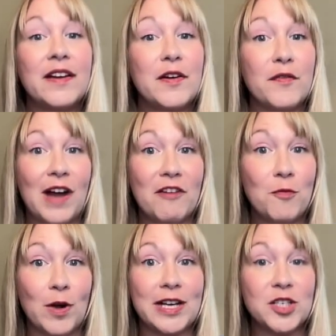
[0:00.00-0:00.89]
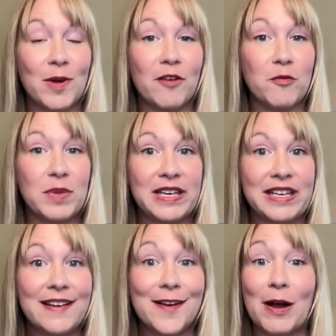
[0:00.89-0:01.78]
5.12b,
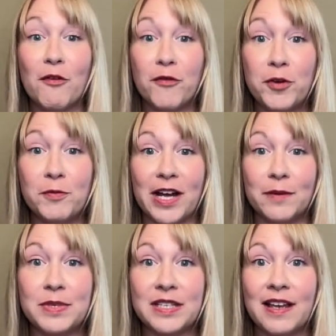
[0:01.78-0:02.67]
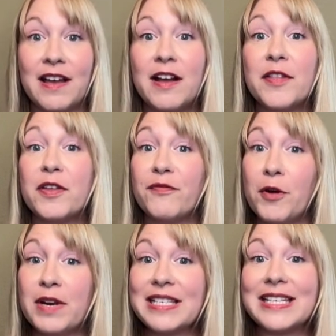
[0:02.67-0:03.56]
about food webs, the
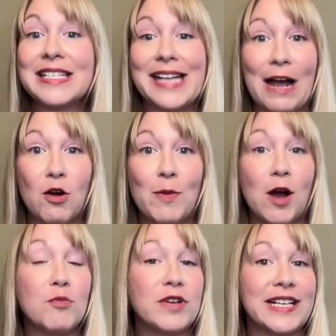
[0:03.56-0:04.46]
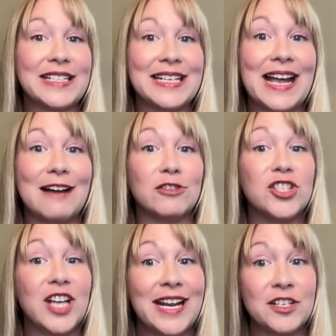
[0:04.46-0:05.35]
focus is now about predicting how
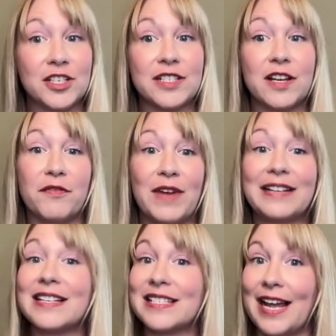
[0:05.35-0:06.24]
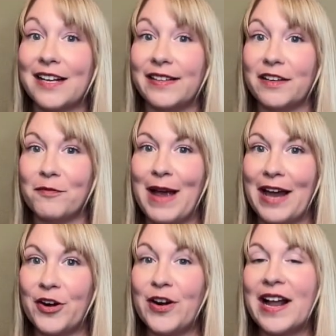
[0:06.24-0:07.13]
changes affect the cycling of
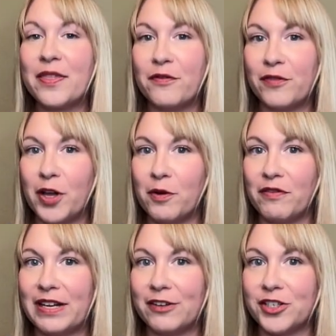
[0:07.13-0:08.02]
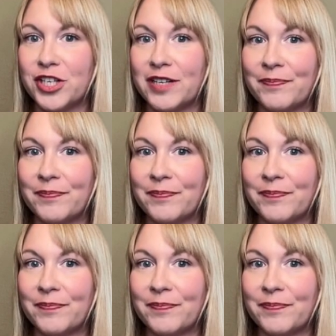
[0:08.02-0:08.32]
matter and the flow of energy.